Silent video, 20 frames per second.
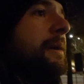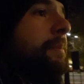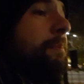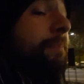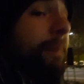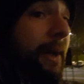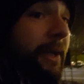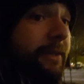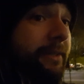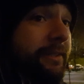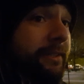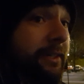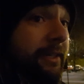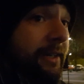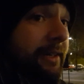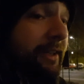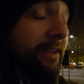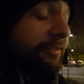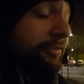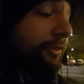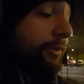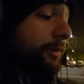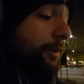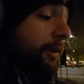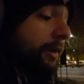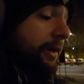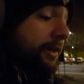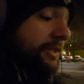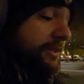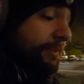But if you
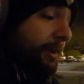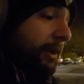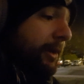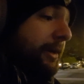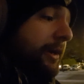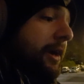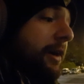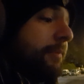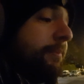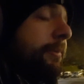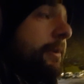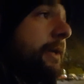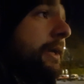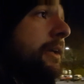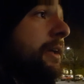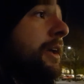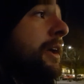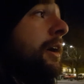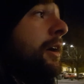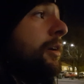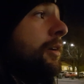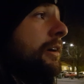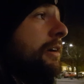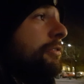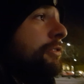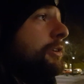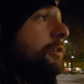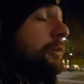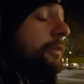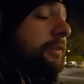are a smaller company, or
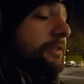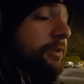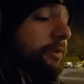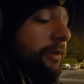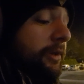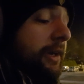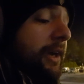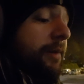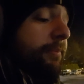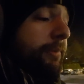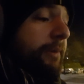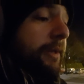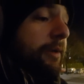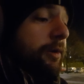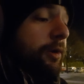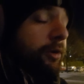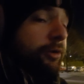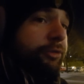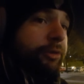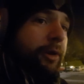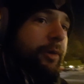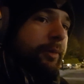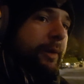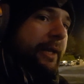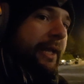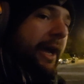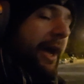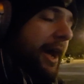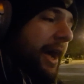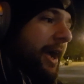if you're the sort of company who goes for a
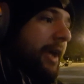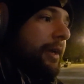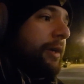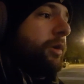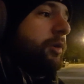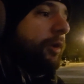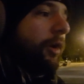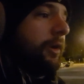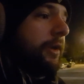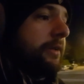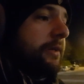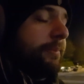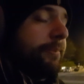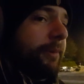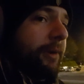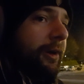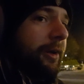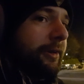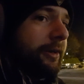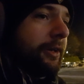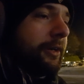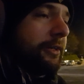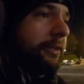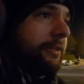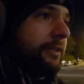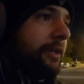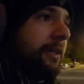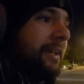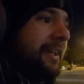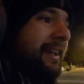really high quality
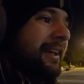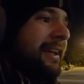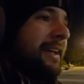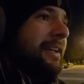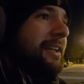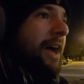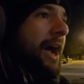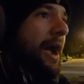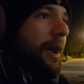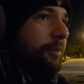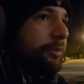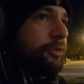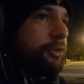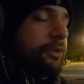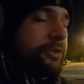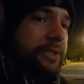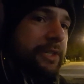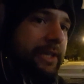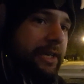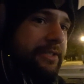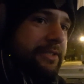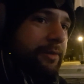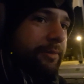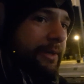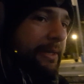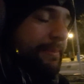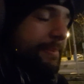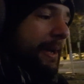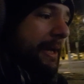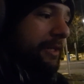product, outsourcing is a
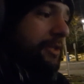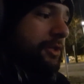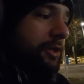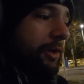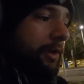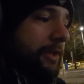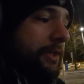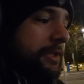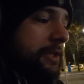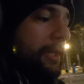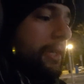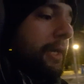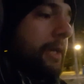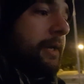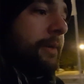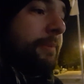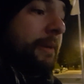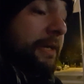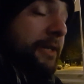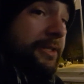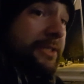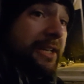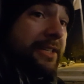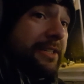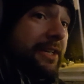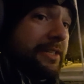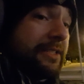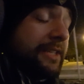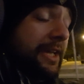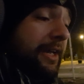really bad choice, because
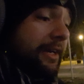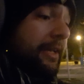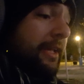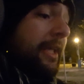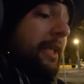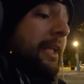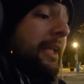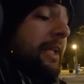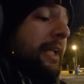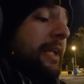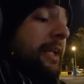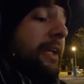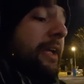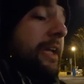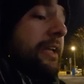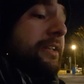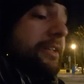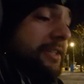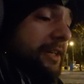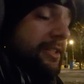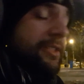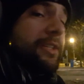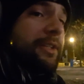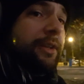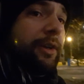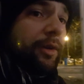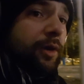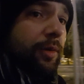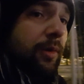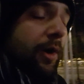as I said, it
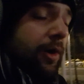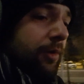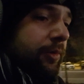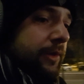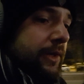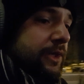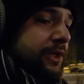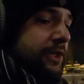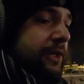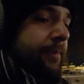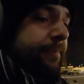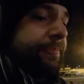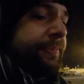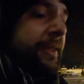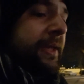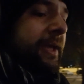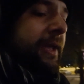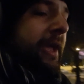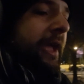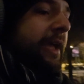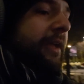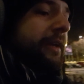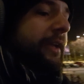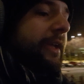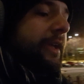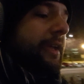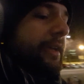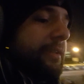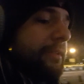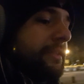doesn't grow ownership and
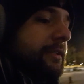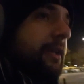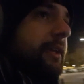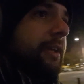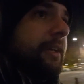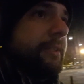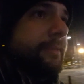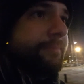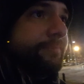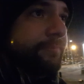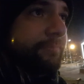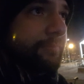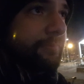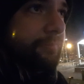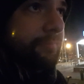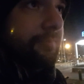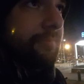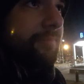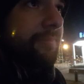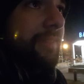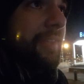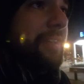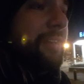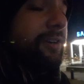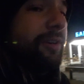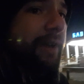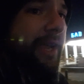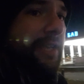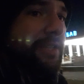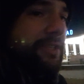it
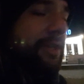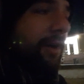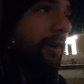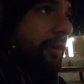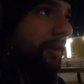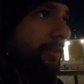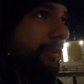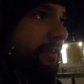creates all